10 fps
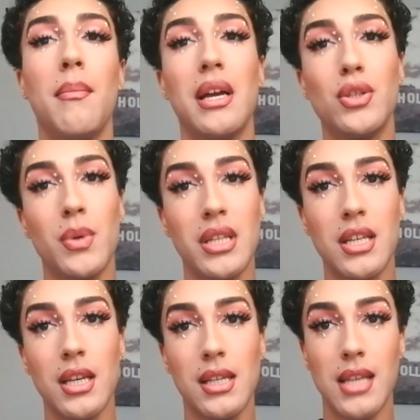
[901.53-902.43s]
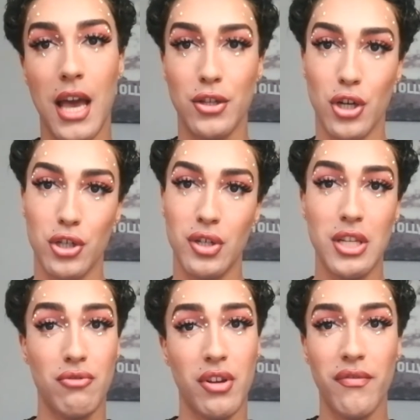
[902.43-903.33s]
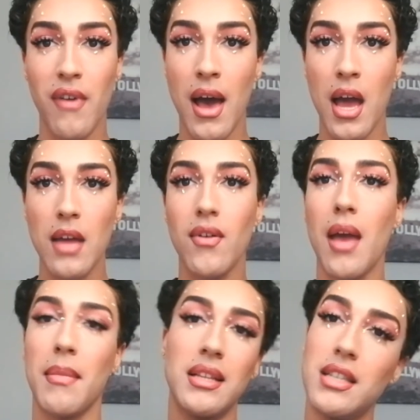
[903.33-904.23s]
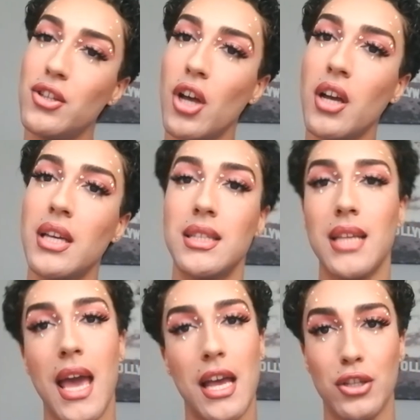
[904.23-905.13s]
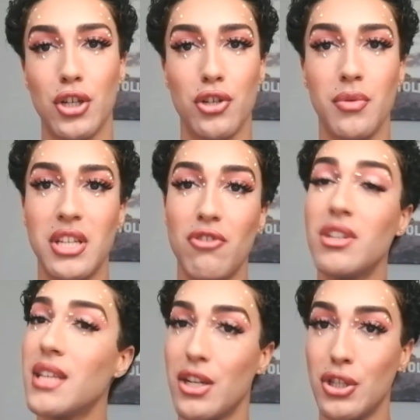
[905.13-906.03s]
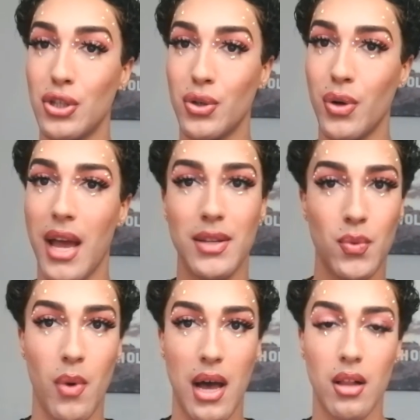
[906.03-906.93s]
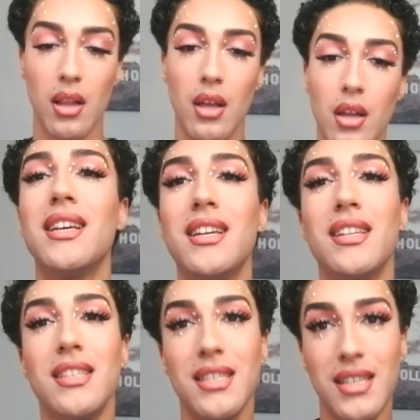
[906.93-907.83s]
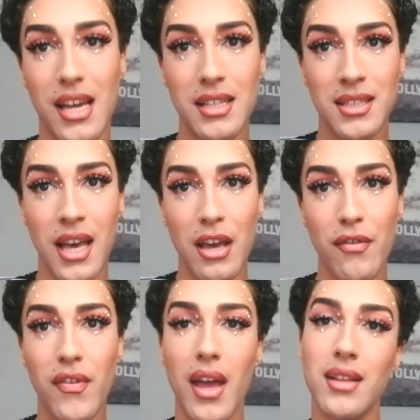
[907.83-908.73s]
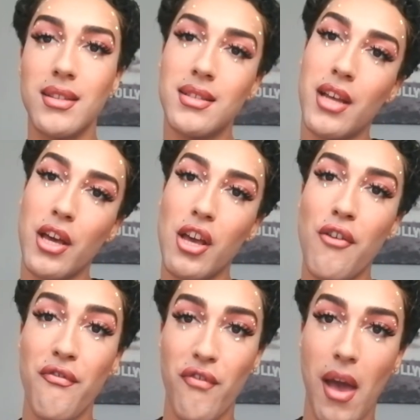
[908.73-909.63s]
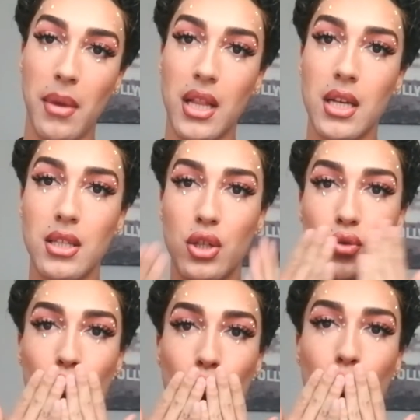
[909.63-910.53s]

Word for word: My Twitter is at Joshua Didrick5 and my TikTok is at Joshua Diedericks underscore as well. Stay safe and stay fabulous.